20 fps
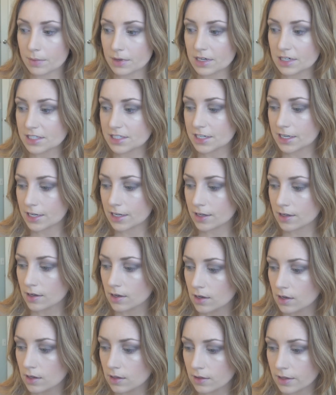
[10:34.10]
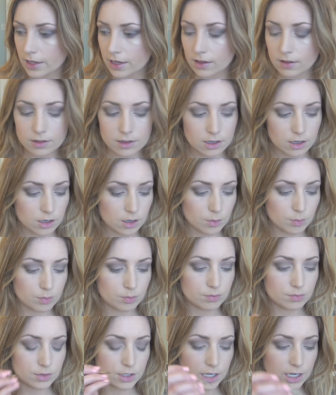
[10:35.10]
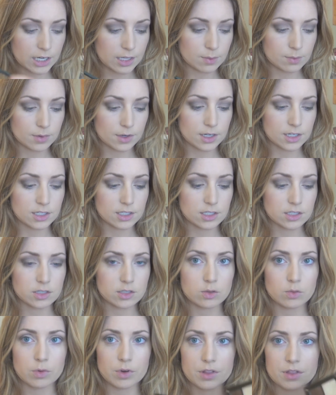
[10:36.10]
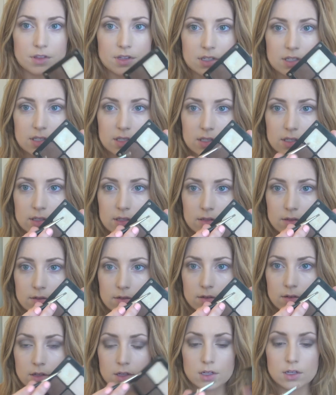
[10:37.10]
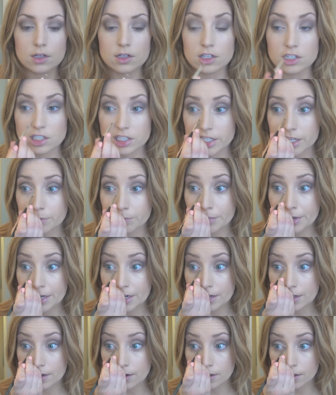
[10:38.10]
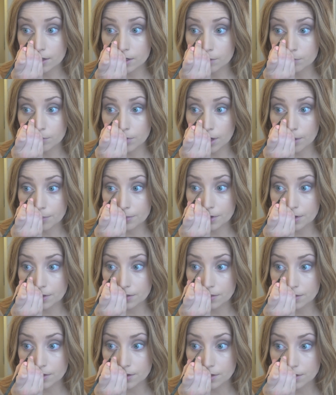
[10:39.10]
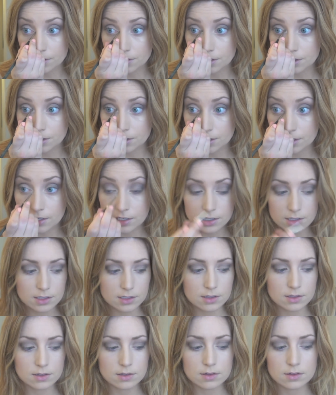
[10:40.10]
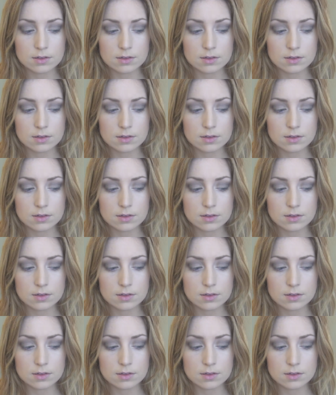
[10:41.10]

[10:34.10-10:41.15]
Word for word: I'm going to take like a little tiny brush with this champagne-y color and pop it in the tear duct.